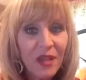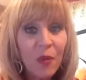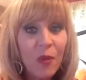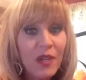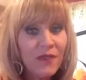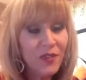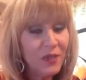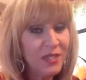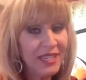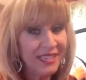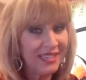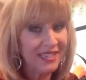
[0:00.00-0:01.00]
What if you
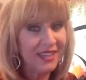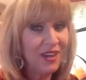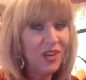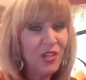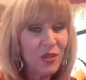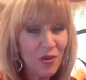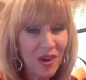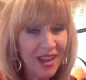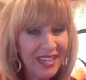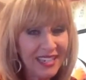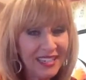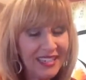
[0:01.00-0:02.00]
didn't? Are you
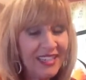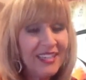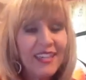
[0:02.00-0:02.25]
crying?